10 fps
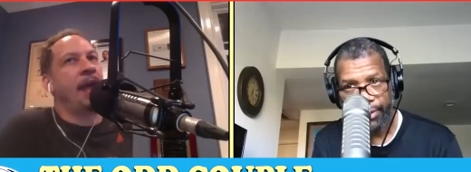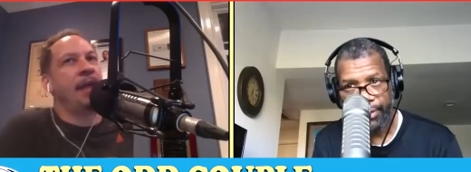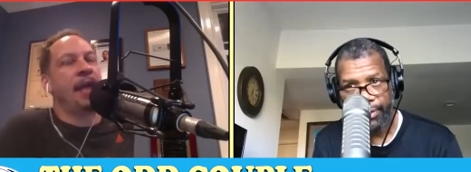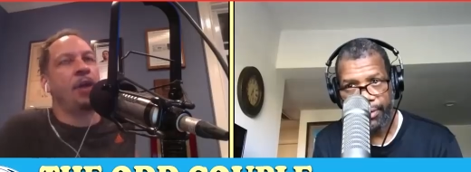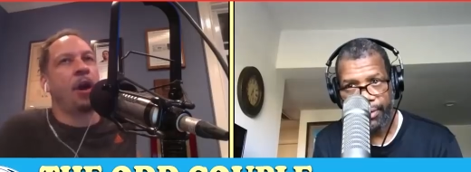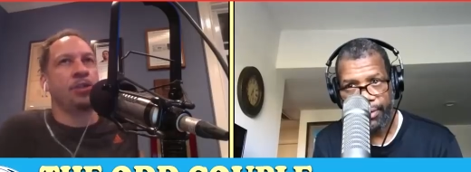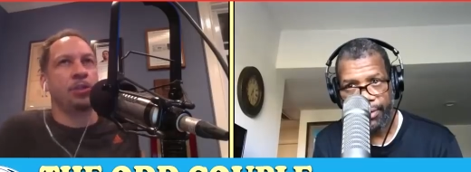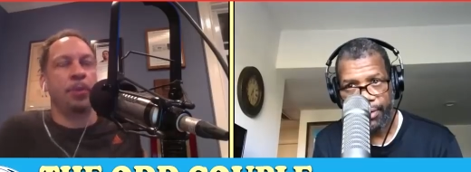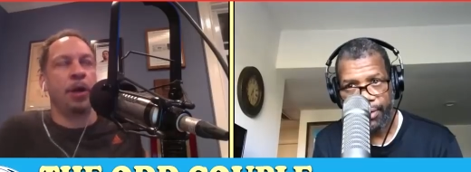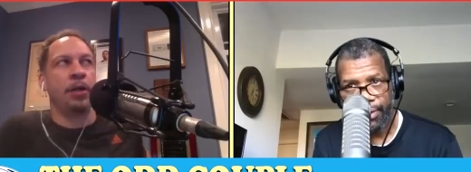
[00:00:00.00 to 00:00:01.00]
Speaker 1: had Nate
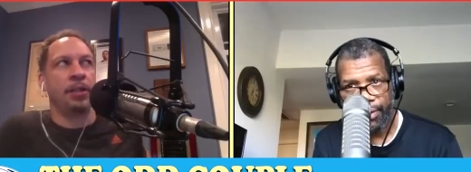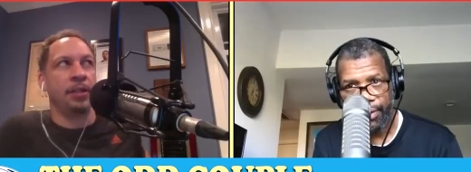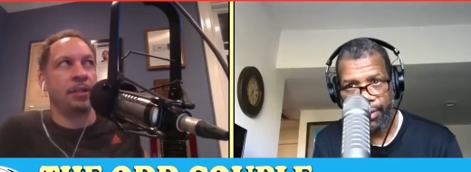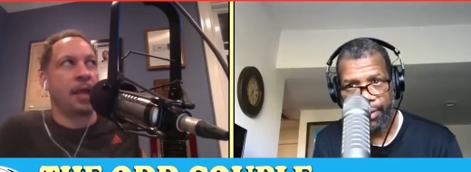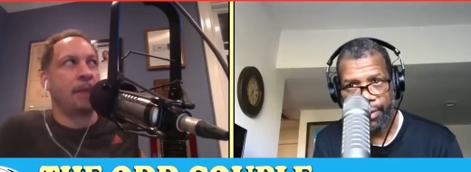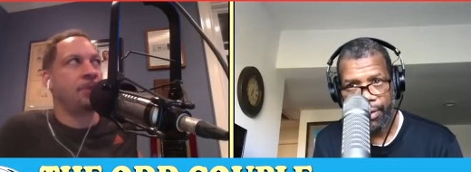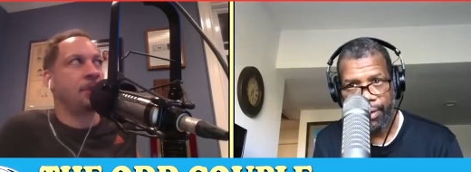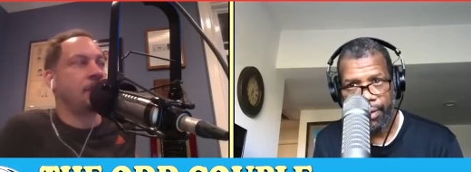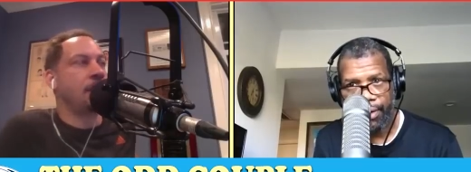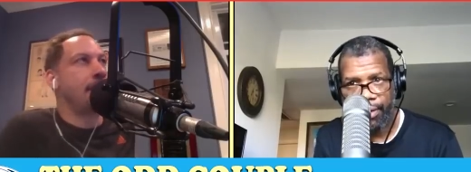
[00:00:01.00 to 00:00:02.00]
Archibald in the top
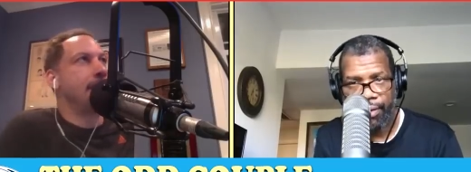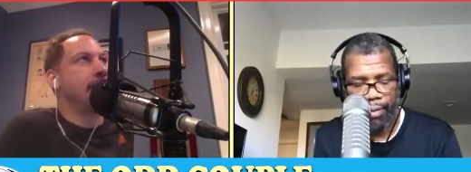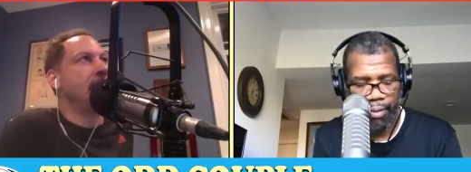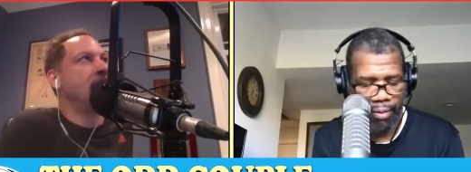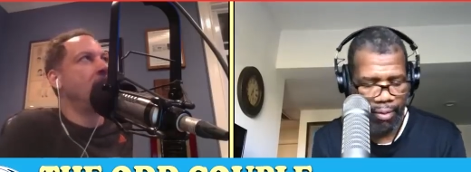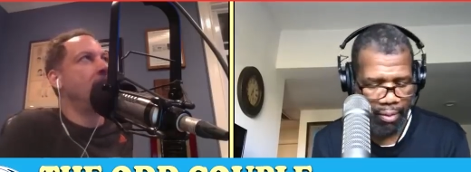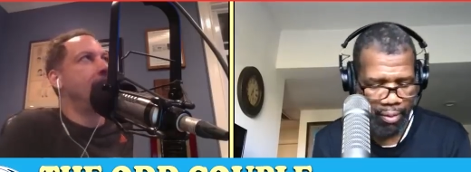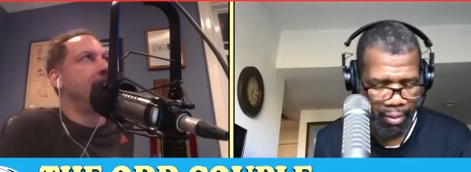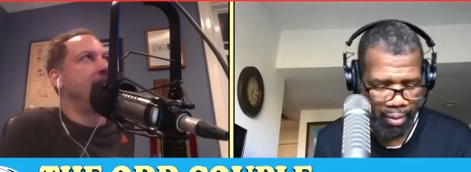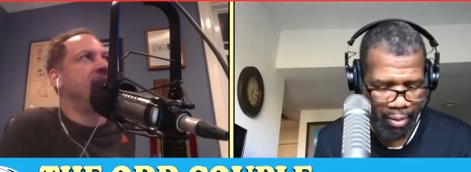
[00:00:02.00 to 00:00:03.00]
ten.
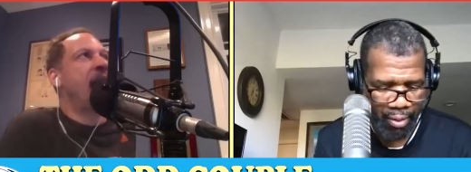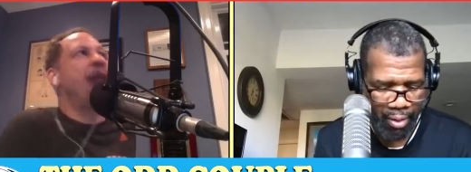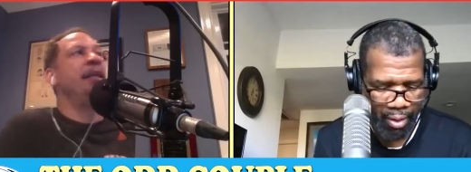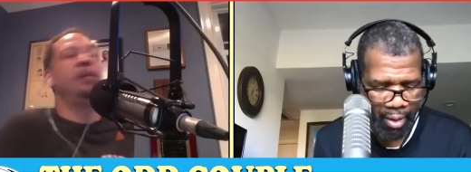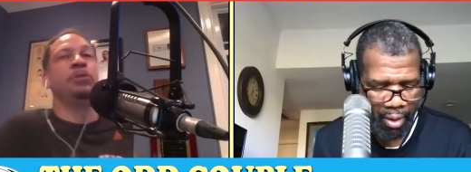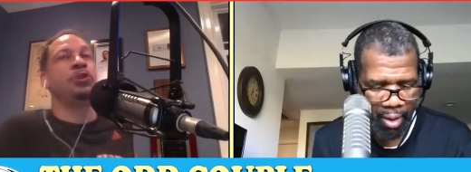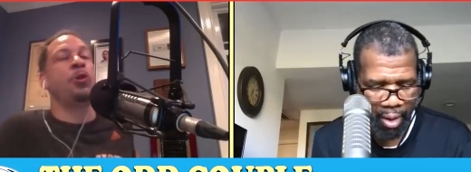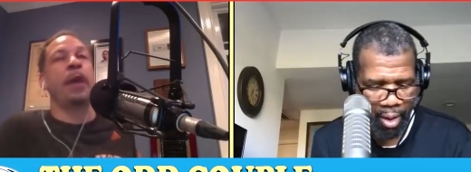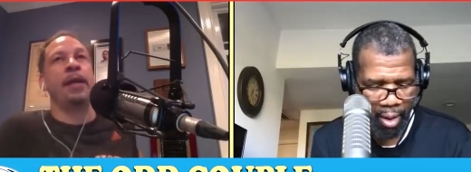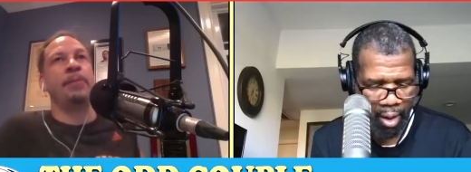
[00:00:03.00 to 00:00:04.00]
Tiny was
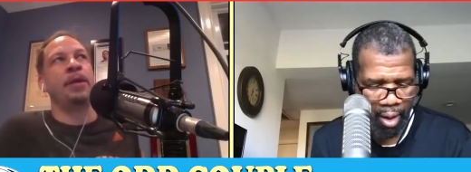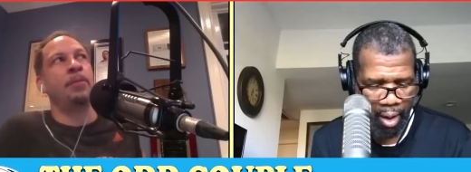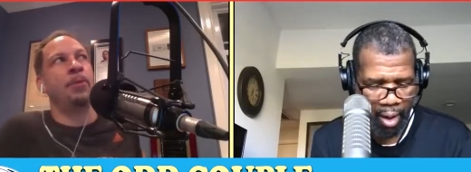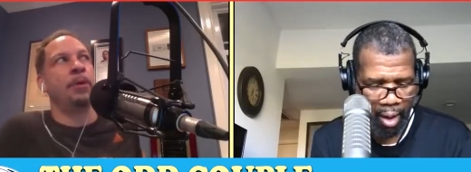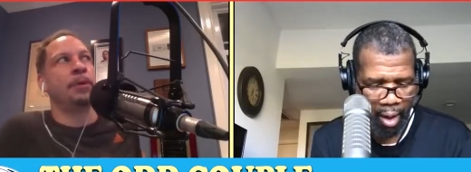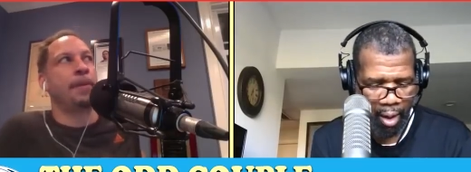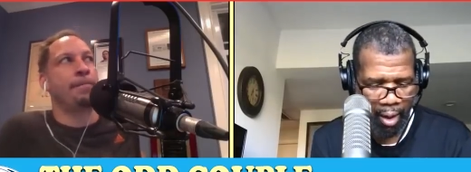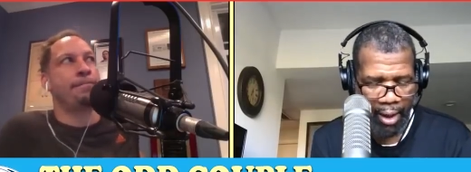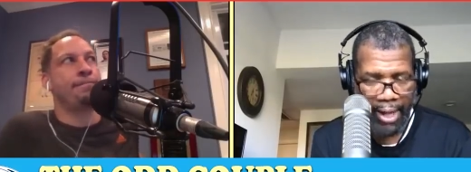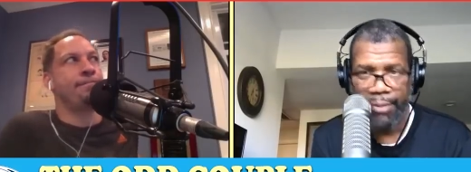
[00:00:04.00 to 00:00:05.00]
great, but come
Speaker 2: on,
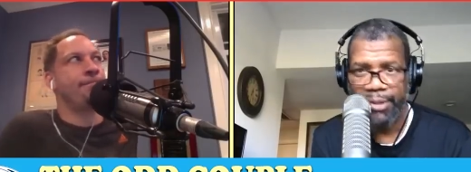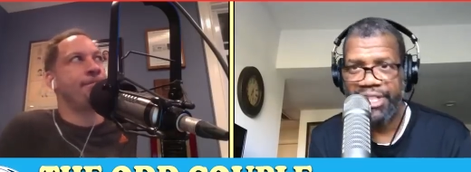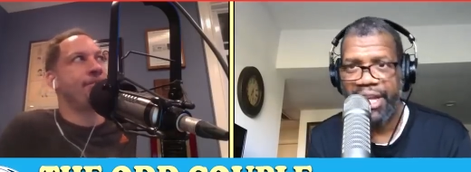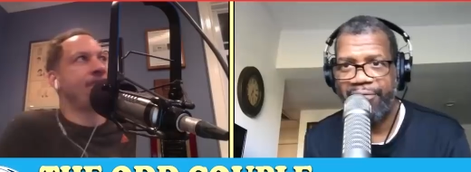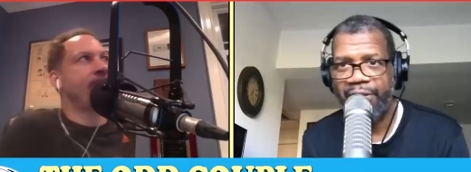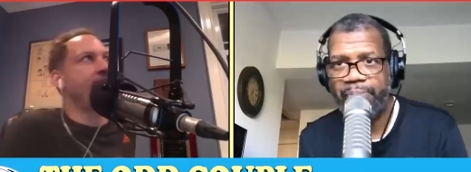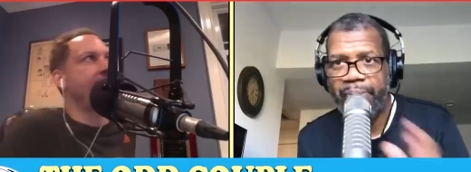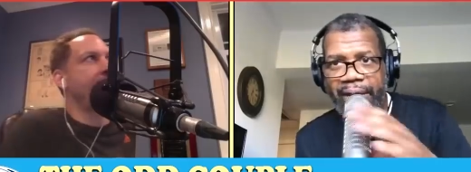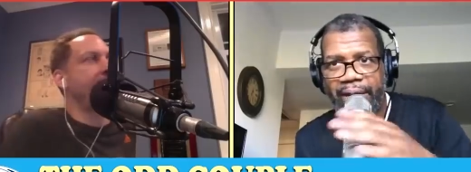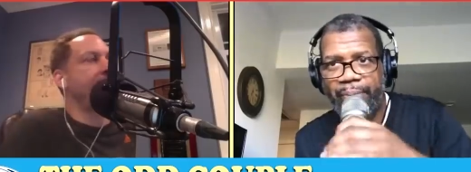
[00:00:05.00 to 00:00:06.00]
he was an M
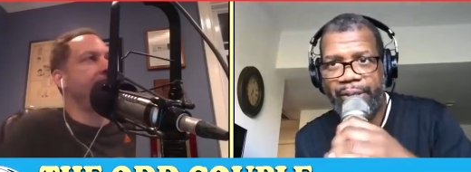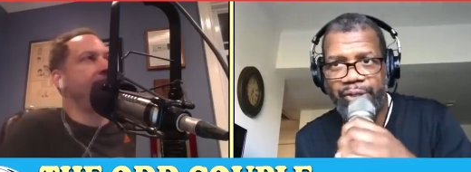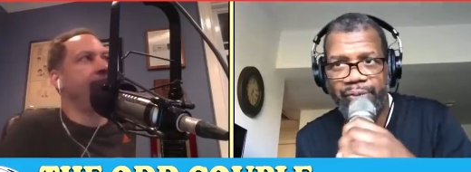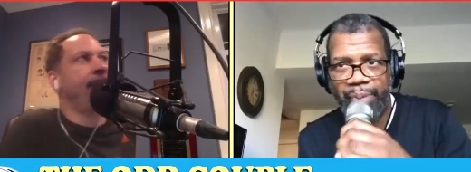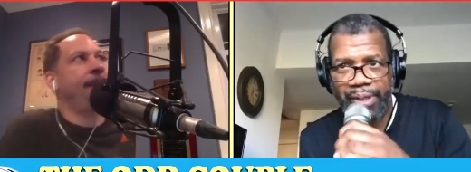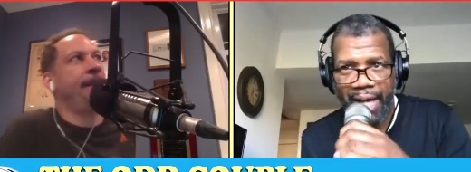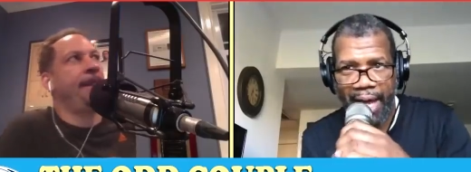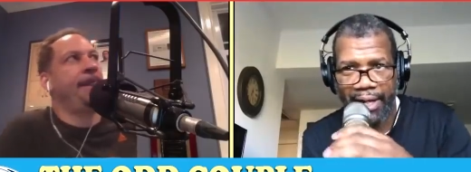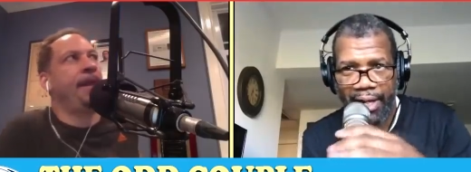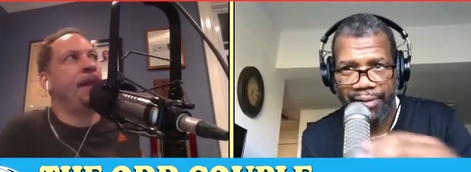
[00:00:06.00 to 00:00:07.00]
V P, but you, but
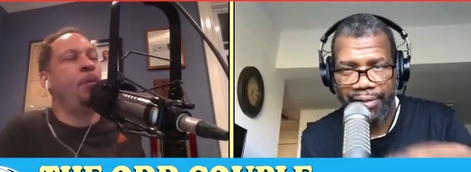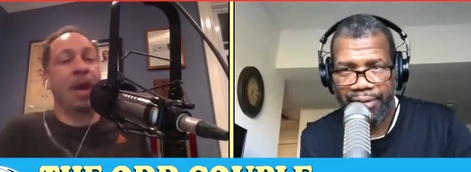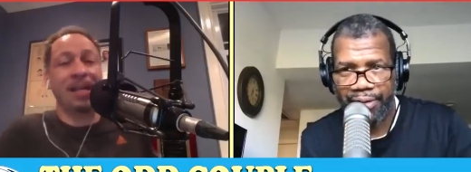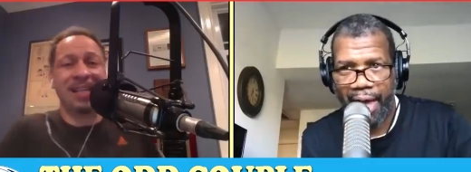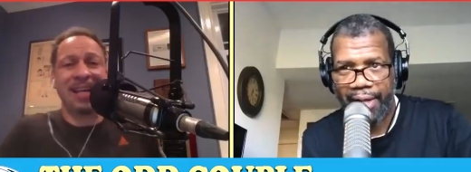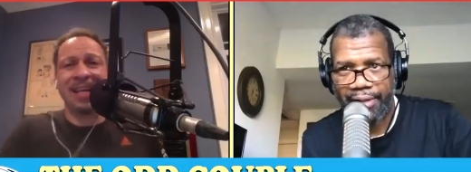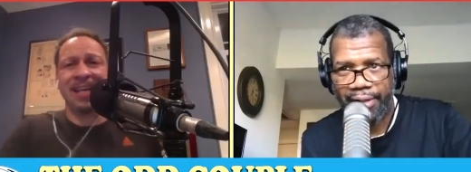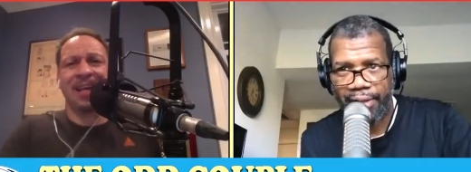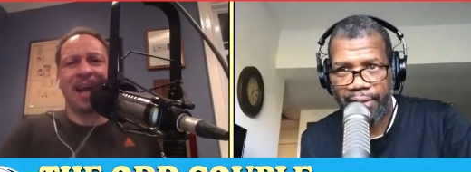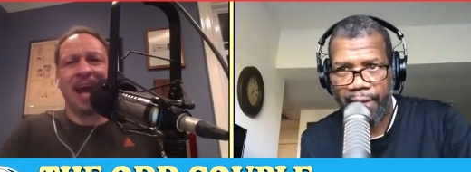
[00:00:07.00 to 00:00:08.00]
not a, was
Speaker 1: he?
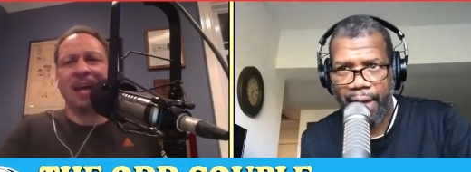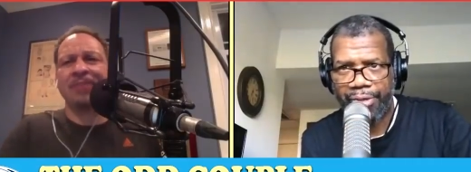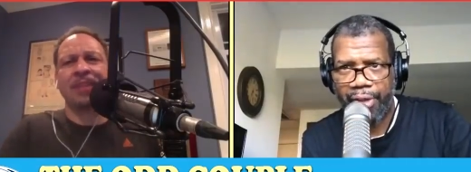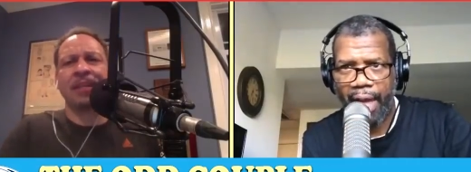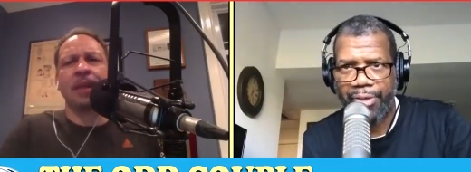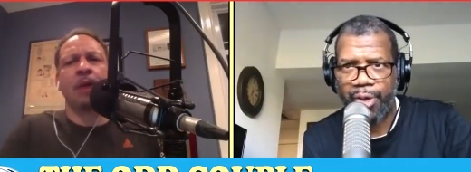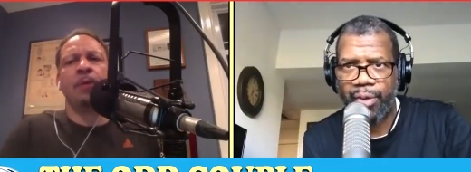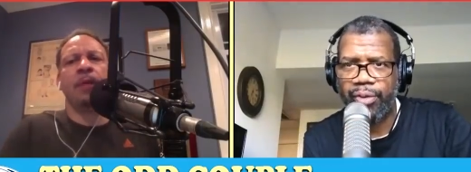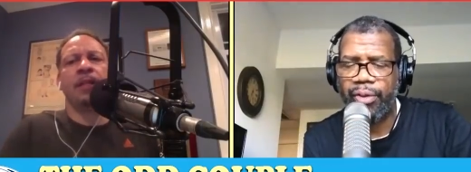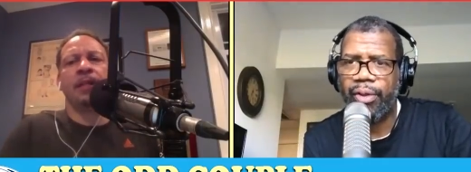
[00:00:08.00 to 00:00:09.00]
Not, I don't think I, no, I he
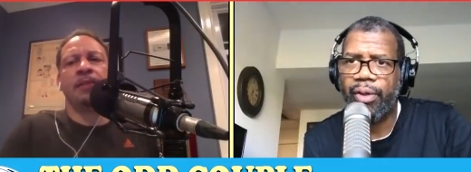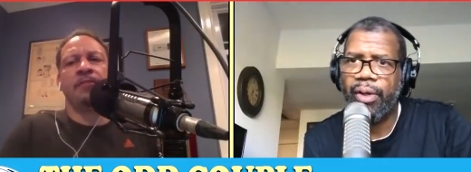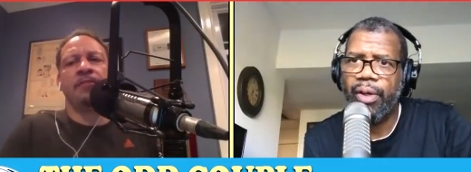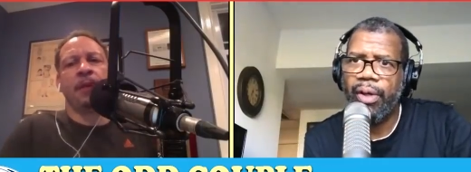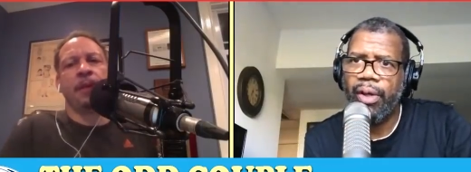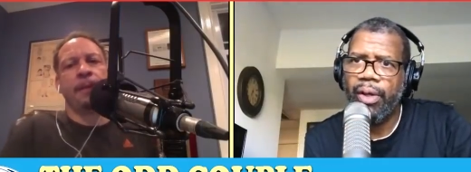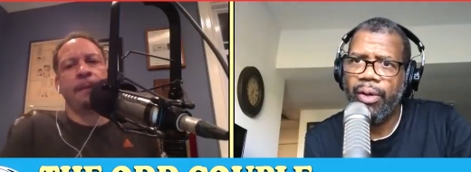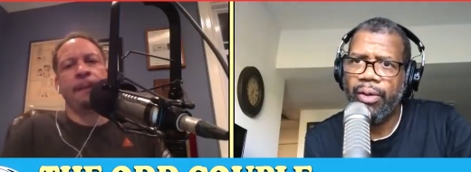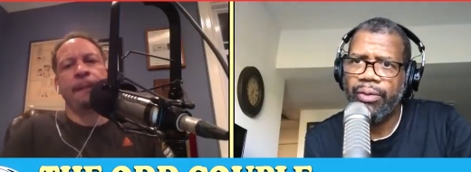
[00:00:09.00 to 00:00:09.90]
thought, wasn't an M V P.